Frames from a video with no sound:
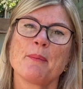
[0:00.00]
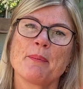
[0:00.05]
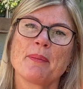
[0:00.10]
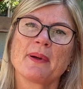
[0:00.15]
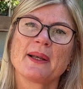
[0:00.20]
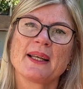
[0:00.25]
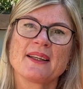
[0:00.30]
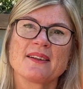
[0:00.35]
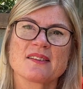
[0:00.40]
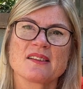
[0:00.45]

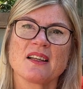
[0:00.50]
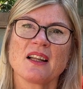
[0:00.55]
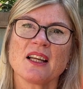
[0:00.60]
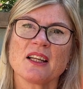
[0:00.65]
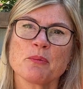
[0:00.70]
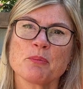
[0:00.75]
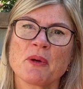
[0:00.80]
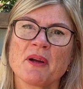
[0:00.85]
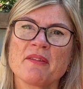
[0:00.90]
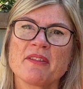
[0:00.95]
please
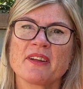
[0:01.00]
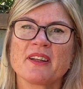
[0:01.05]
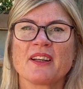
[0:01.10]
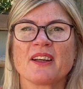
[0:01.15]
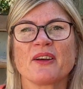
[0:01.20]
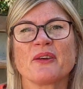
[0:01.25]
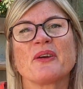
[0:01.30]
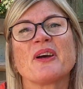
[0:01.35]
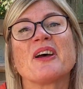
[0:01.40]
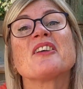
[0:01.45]
like my
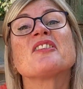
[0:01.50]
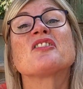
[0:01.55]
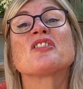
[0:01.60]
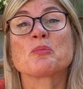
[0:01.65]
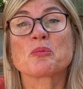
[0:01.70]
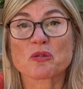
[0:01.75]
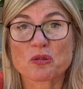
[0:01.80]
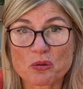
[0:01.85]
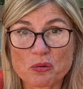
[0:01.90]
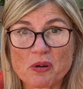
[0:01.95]
video,
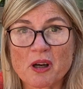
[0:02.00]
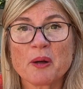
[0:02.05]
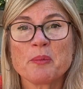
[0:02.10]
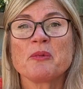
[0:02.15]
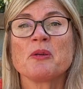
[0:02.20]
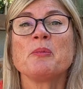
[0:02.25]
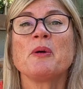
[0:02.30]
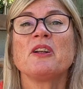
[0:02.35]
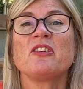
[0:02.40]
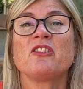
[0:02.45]
subscribe
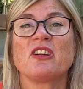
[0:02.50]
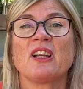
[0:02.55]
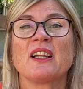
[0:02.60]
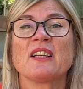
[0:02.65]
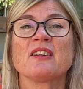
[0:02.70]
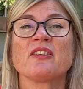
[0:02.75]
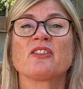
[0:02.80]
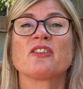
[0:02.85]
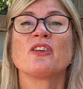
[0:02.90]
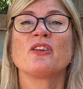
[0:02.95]
to my
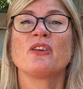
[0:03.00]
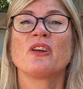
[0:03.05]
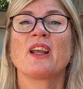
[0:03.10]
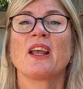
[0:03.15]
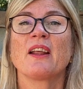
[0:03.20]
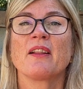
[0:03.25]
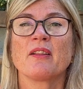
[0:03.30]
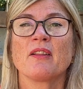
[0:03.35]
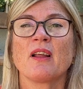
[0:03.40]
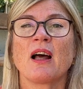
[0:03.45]
channel so you get